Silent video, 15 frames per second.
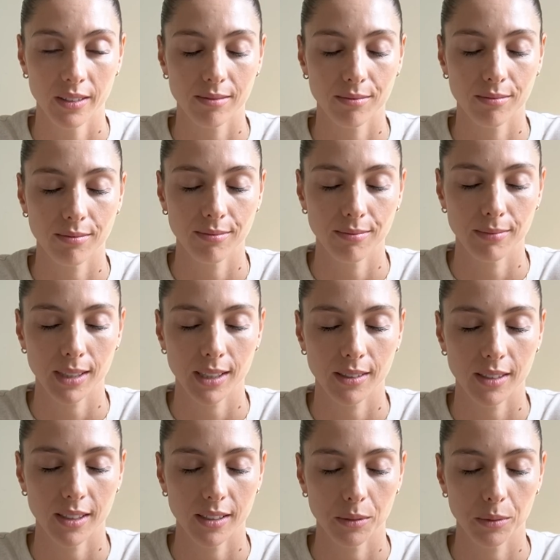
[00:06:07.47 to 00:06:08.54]
Oh my
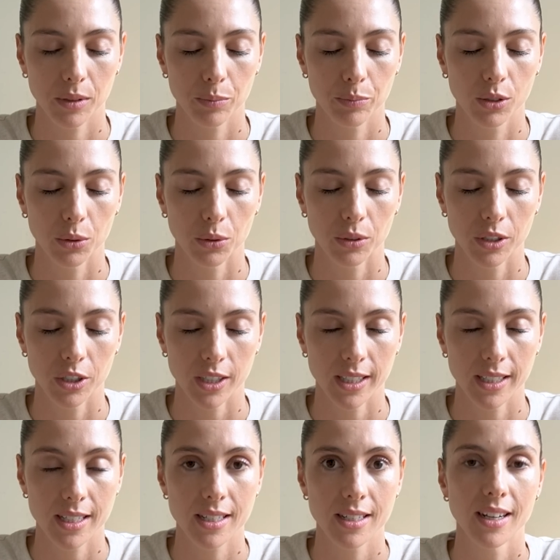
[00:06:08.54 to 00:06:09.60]
God, it was
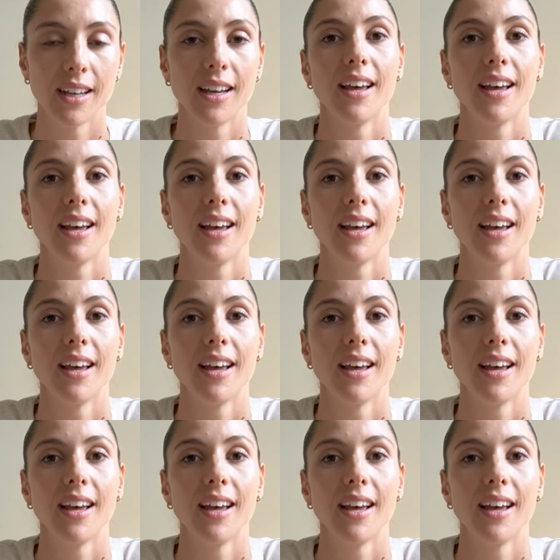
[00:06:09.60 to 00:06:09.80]
gorgeous.